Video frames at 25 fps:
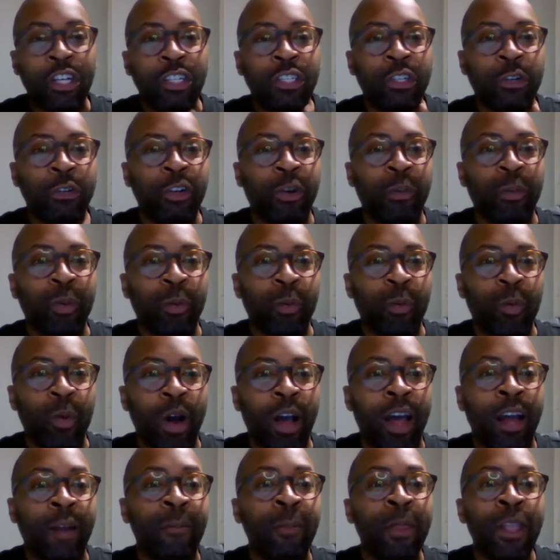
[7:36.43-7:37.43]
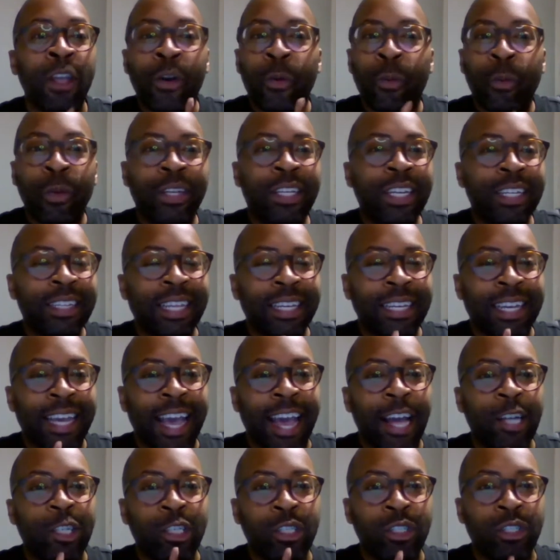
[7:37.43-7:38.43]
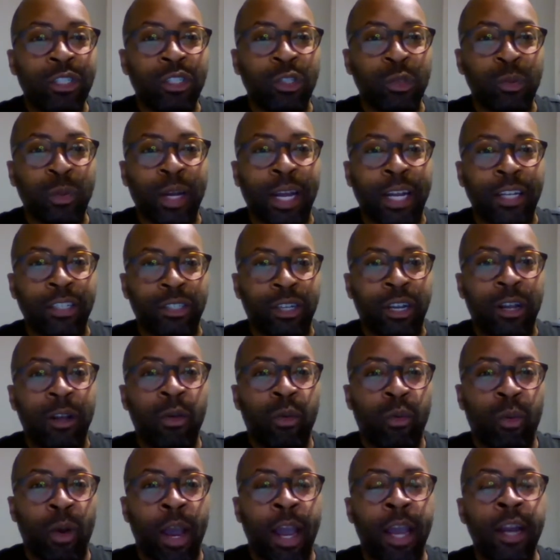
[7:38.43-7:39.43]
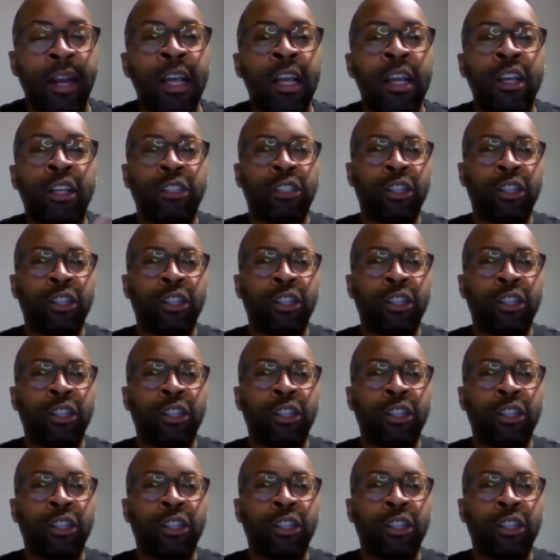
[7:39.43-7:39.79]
So number 1, we did the catch and switch, right?